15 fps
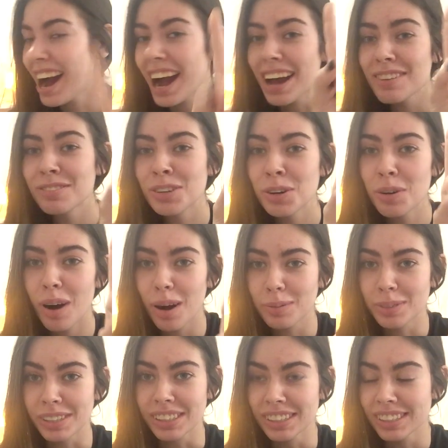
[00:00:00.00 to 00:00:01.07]
I have two
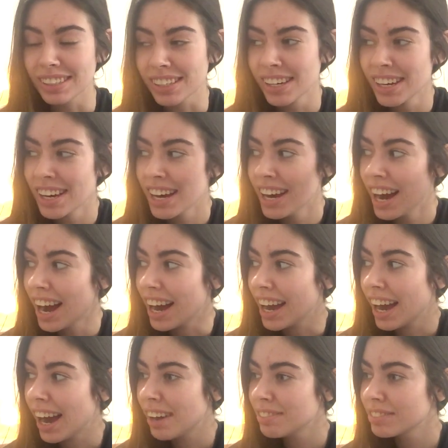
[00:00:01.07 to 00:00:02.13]
options. I
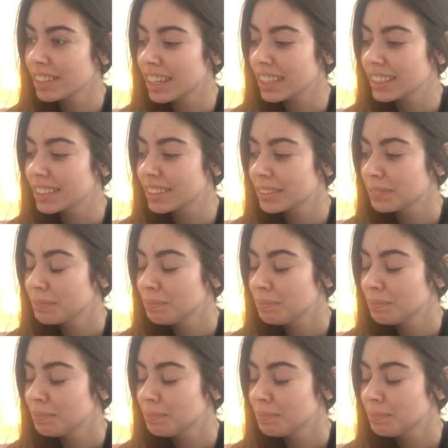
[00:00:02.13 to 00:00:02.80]
have like,